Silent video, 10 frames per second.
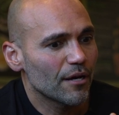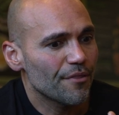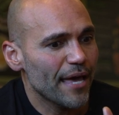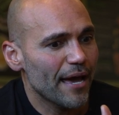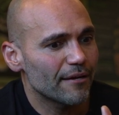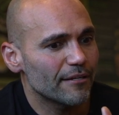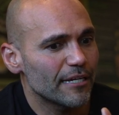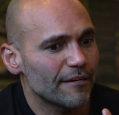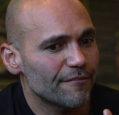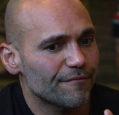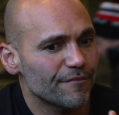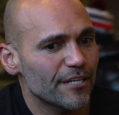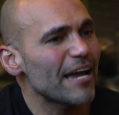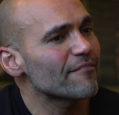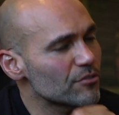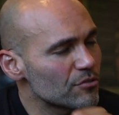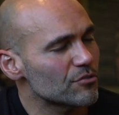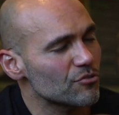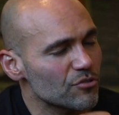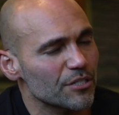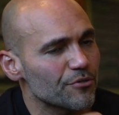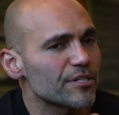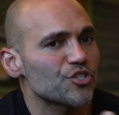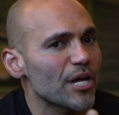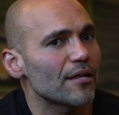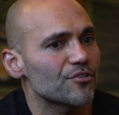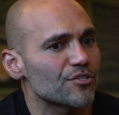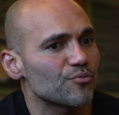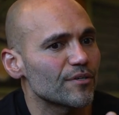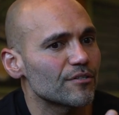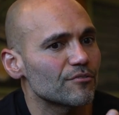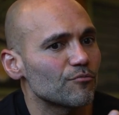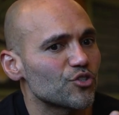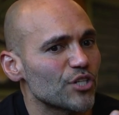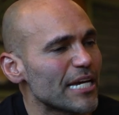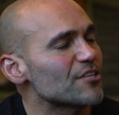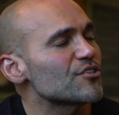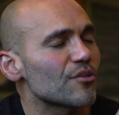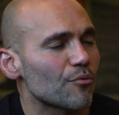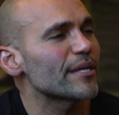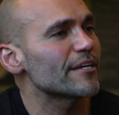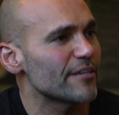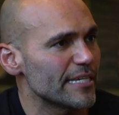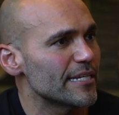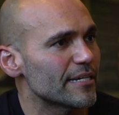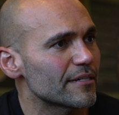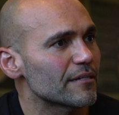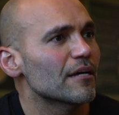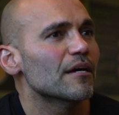that if they're having serious challenges with changing the way they're eating?